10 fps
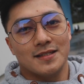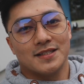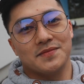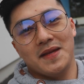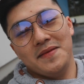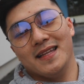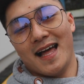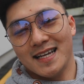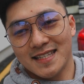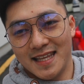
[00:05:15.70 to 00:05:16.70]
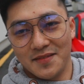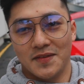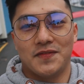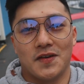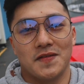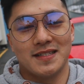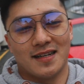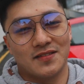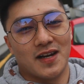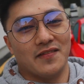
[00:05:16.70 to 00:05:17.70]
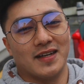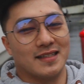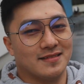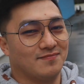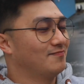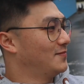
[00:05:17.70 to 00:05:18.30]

So maybe last thing before we start driving and